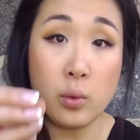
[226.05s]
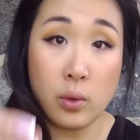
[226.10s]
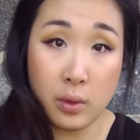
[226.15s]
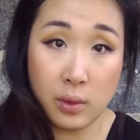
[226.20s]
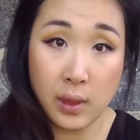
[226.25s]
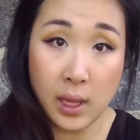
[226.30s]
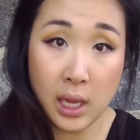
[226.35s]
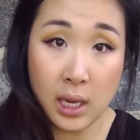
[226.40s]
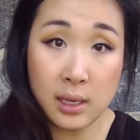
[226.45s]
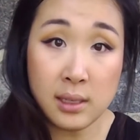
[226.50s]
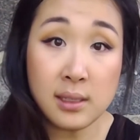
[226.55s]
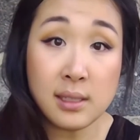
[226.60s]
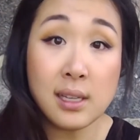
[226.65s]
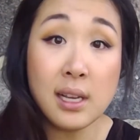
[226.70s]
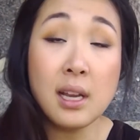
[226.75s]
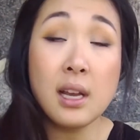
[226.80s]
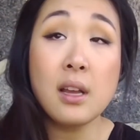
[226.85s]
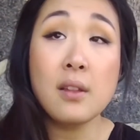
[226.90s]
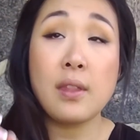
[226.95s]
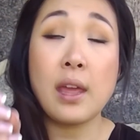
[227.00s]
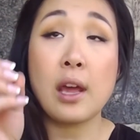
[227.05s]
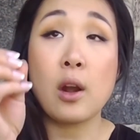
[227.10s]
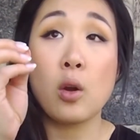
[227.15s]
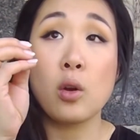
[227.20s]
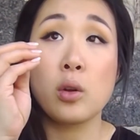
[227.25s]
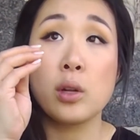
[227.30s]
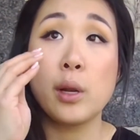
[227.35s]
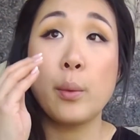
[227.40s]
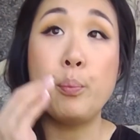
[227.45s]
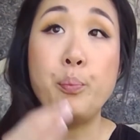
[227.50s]
things that are
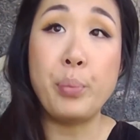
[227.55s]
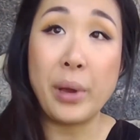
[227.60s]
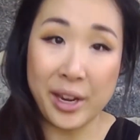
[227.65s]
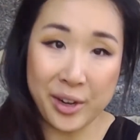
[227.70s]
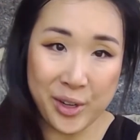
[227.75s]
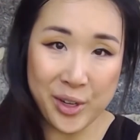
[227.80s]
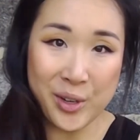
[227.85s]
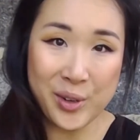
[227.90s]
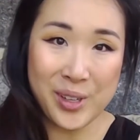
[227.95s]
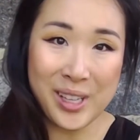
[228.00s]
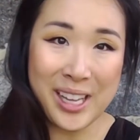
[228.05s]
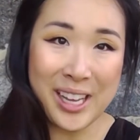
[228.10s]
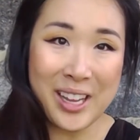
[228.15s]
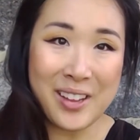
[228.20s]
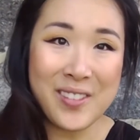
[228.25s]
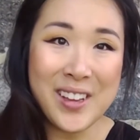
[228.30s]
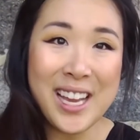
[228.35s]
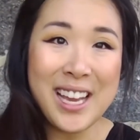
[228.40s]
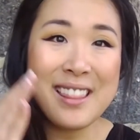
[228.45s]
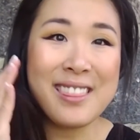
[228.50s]
going to better your life,